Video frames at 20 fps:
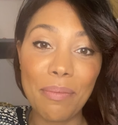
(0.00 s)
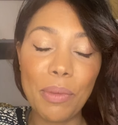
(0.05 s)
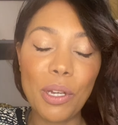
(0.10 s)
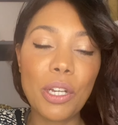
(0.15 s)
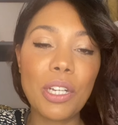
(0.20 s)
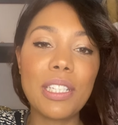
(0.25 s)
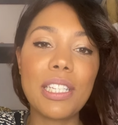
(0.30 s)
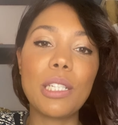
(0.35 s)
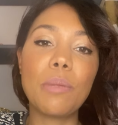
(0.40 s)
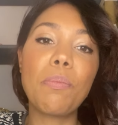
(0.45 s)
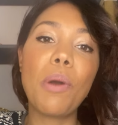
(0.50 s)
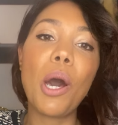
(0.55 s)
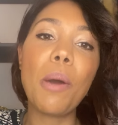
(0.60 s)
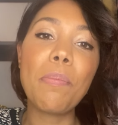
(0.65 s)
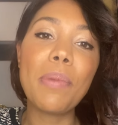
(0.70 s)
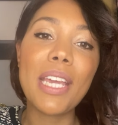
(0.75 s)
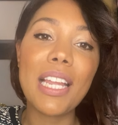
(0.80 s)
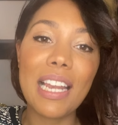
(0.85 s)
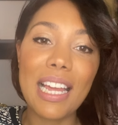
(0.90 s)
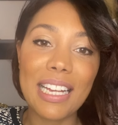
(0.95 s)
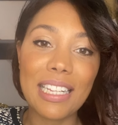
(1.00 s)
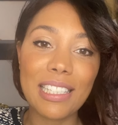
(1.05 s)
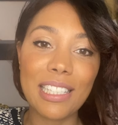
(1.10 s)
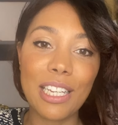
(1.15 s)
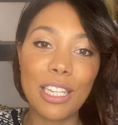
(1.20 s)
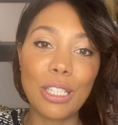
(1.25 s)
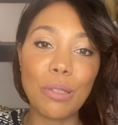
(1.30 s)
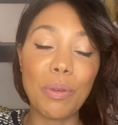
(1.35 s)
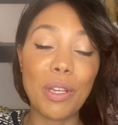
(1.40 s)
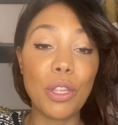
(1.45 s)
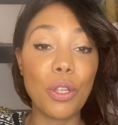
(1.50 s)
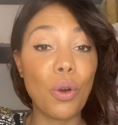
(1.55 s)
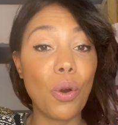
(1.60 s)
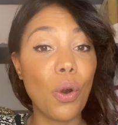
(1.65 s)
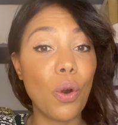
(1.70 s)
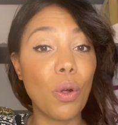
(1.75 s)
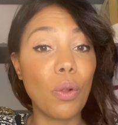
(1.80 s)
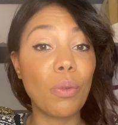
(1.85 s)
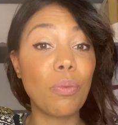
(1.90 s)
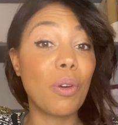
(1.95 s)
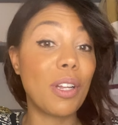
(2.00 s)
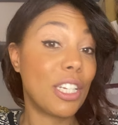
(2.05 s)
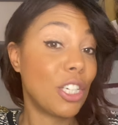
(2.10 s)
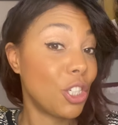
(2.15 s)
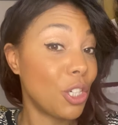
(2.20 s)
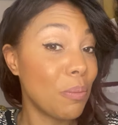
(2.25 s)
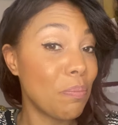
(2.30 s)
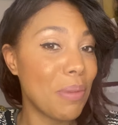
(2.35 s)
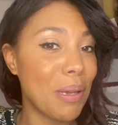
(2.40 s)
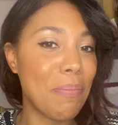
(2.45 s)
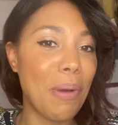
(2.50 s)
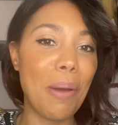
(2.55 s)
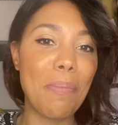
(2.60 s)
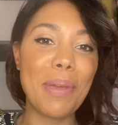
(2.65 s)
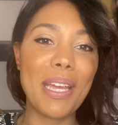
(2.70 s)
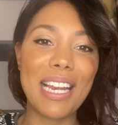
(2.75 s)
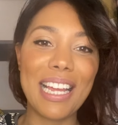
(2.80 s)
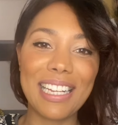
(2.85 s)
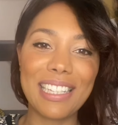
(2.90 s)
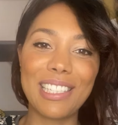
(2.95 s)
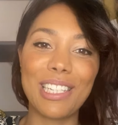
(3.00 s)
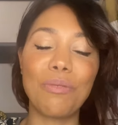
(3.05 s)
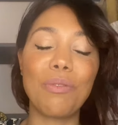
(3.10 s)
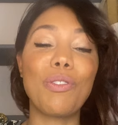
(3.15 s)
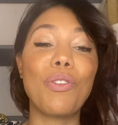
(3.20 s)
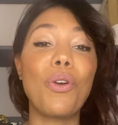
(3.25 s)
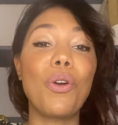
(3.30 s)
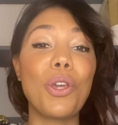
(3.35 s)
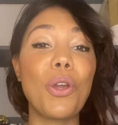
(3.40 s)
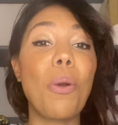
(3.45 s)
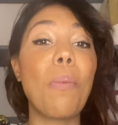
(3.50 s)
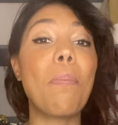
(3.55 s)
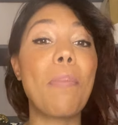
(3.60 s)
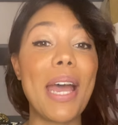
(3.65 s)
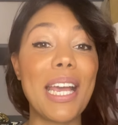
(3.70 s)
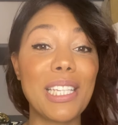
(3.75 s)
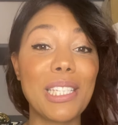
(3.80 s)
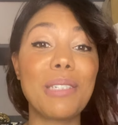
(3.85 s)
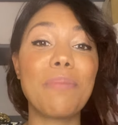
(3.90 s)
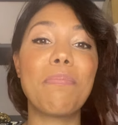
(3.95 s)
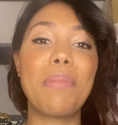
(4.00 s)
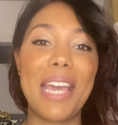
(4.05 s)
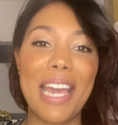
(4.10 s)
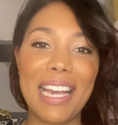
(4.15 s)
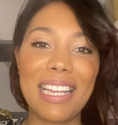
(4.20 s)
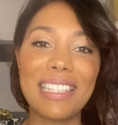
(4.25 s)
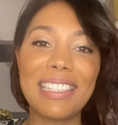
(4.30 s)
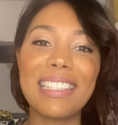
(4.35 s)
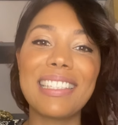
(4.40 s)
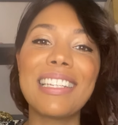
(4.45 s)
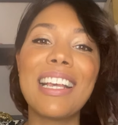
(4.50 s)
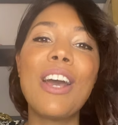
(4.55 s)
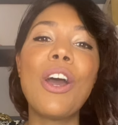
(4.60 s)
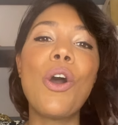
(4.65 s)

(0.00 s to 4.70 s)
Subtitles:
because it's populated with it should be populated with all your best bits,